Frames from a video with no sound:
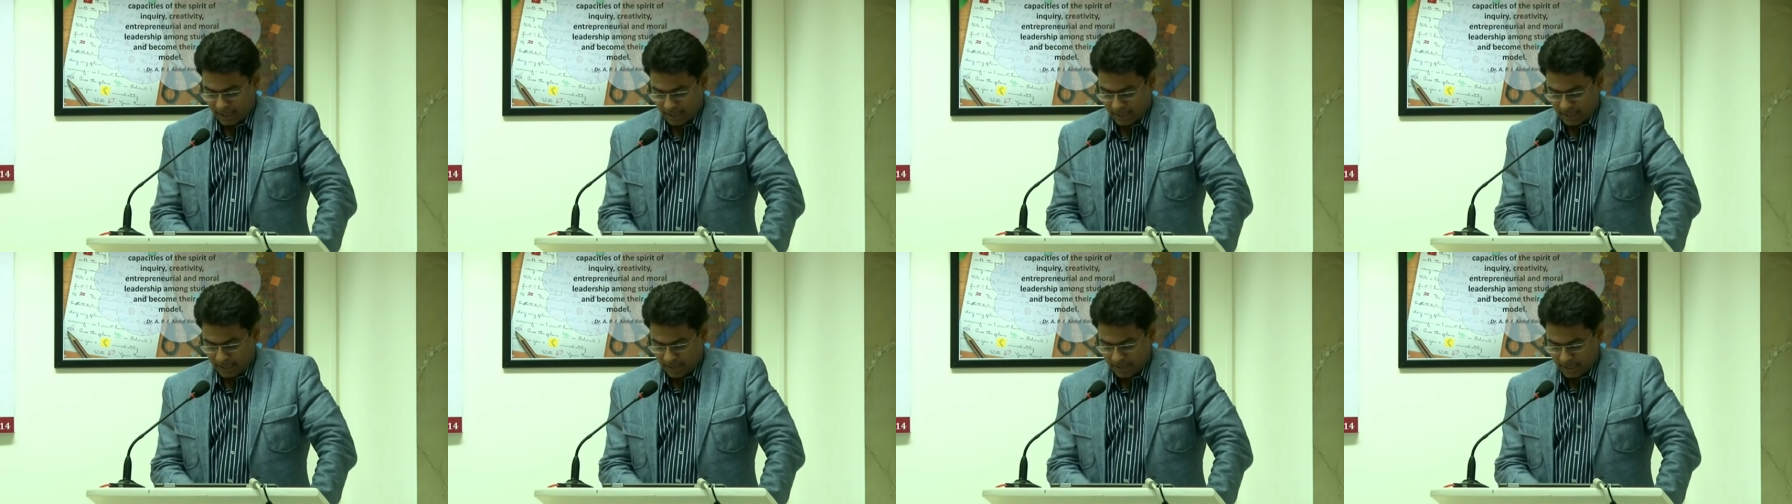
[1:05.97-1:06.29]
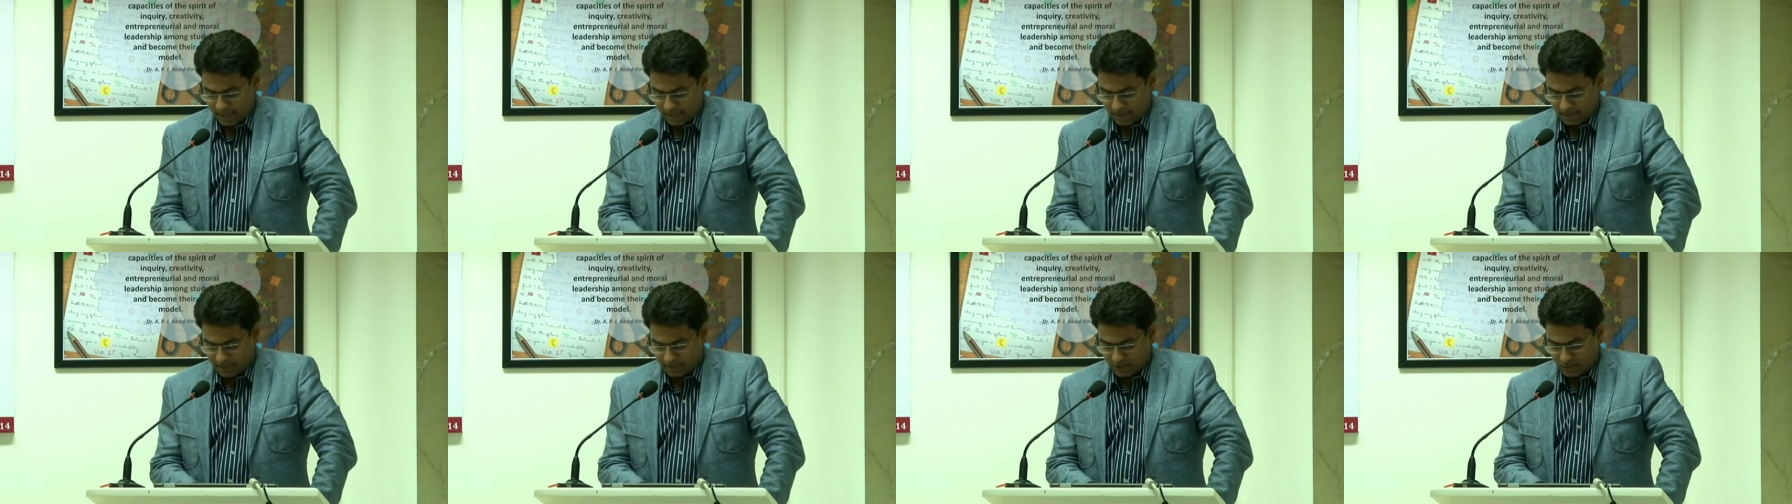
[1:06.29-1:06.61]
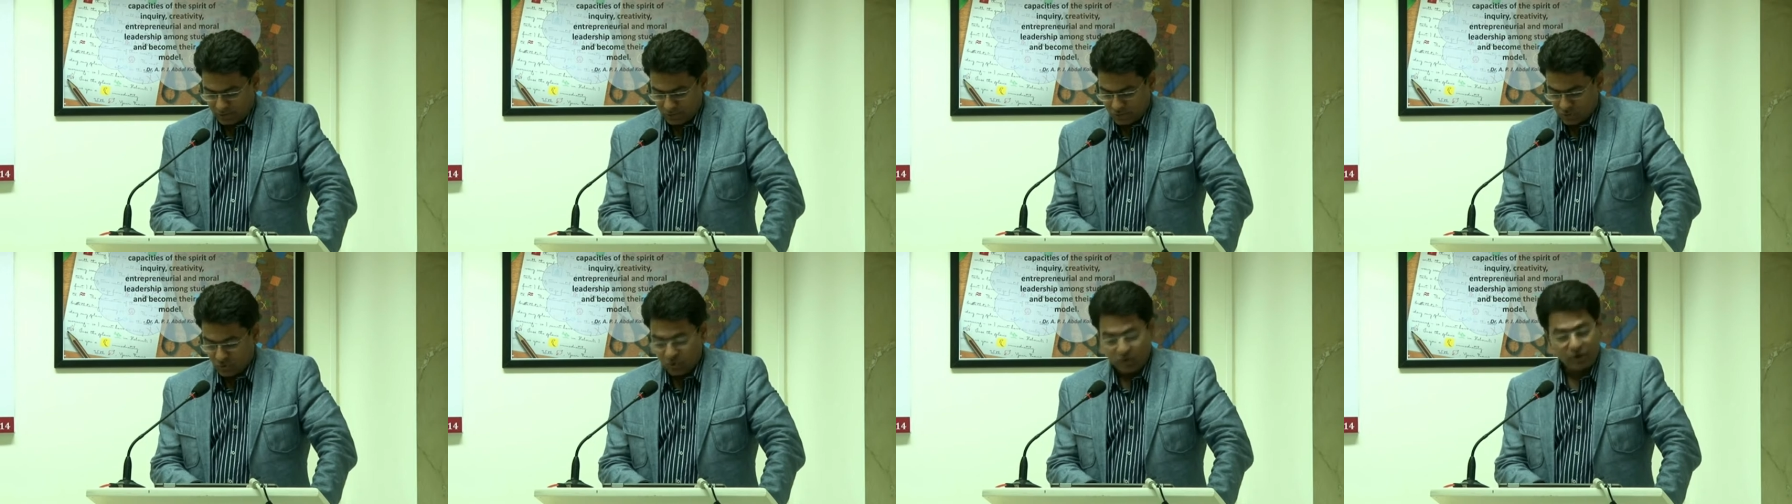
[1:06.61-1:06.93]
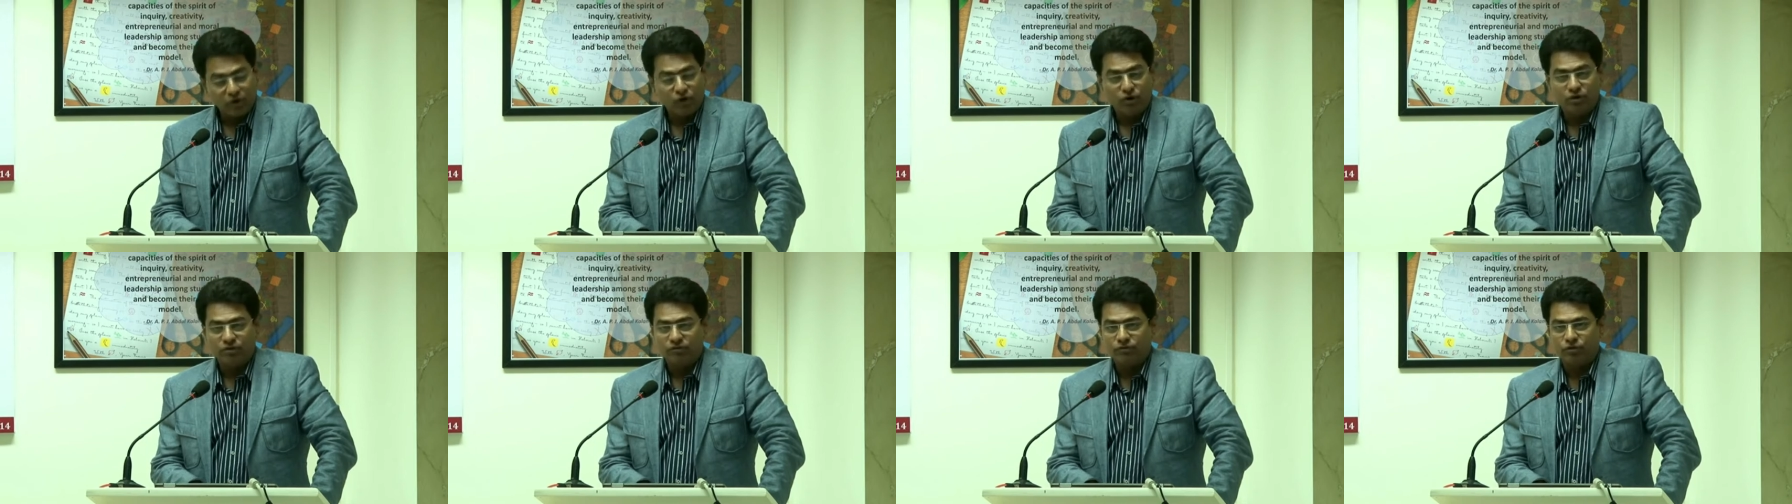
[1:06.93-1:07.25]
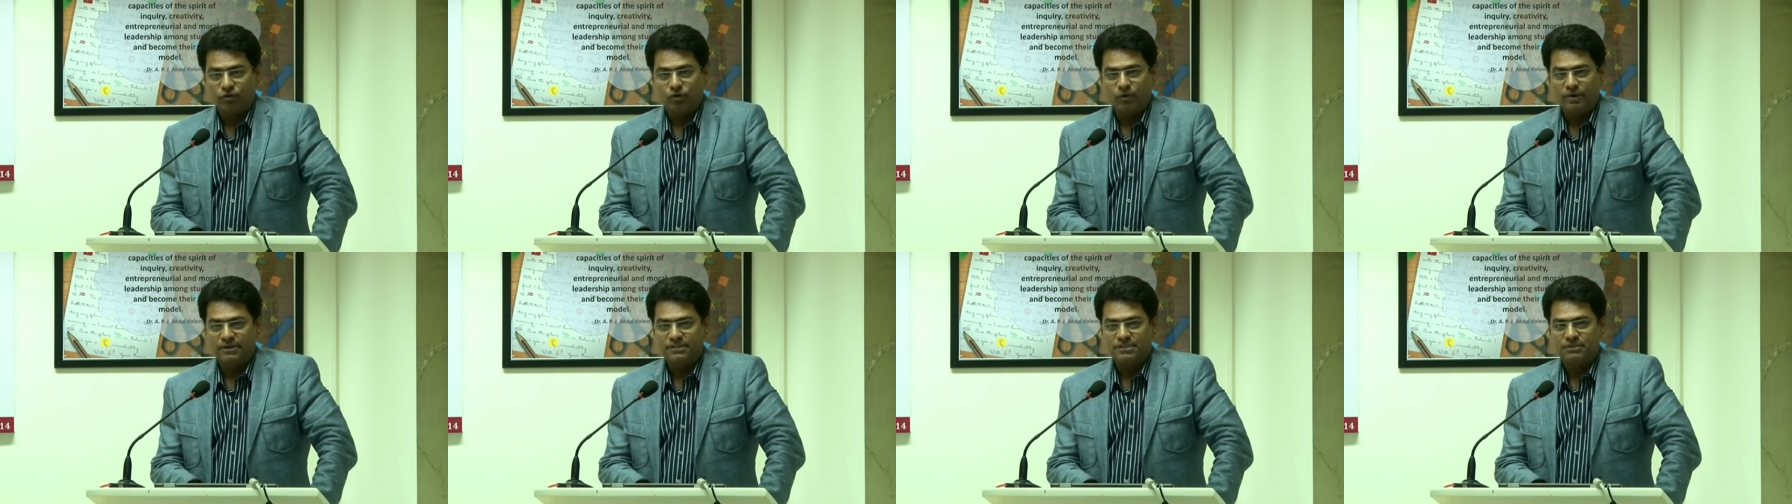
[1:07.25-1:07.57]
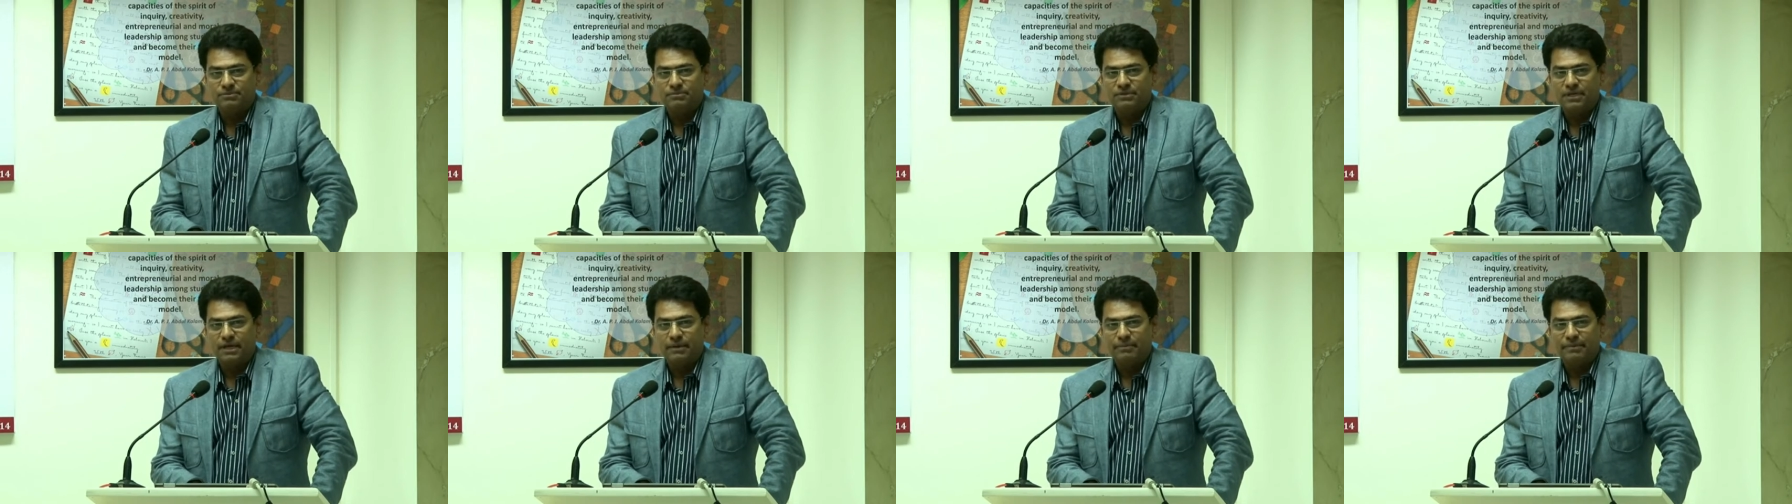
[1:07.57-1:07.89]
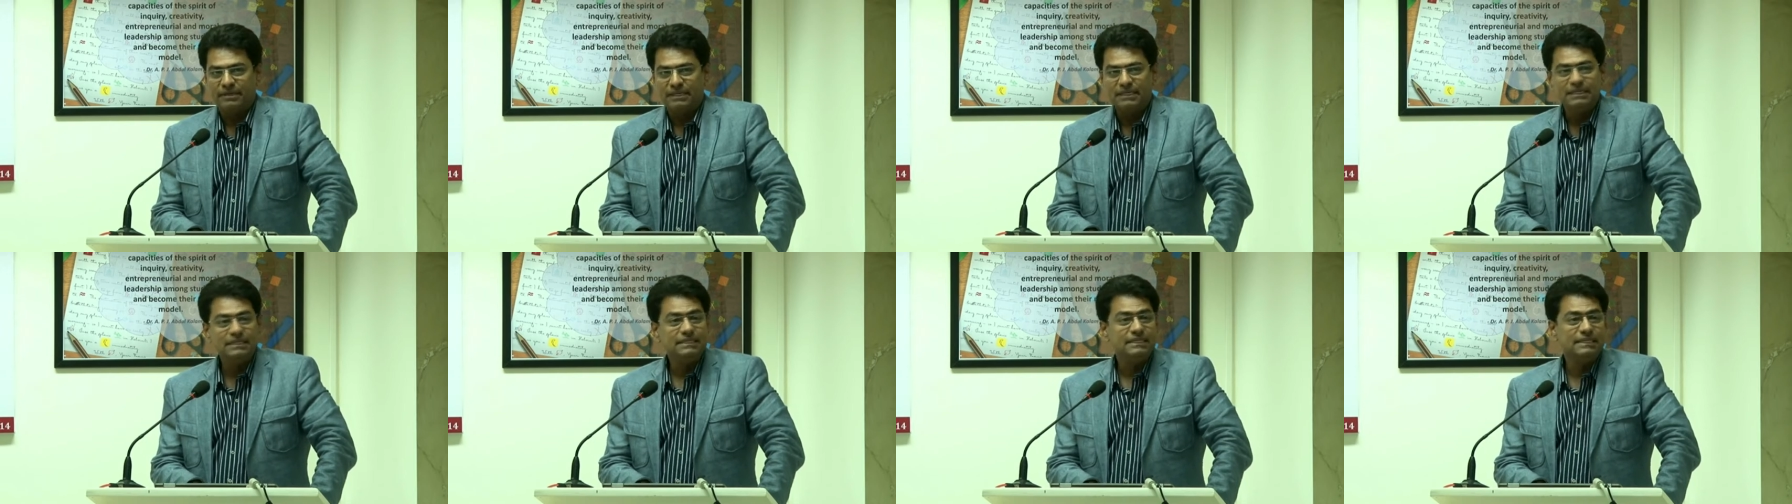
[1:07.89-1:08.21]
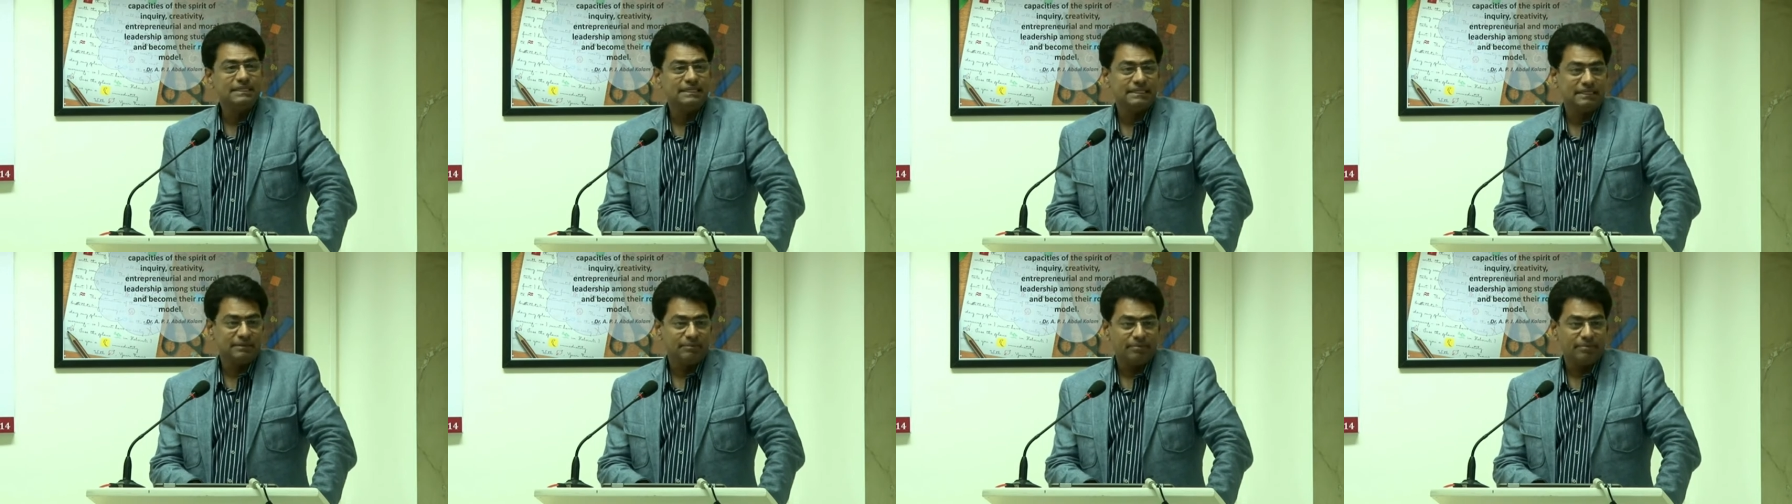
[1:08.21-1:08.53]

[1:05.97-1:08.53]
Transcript: and it was going on for quite some time and he needed a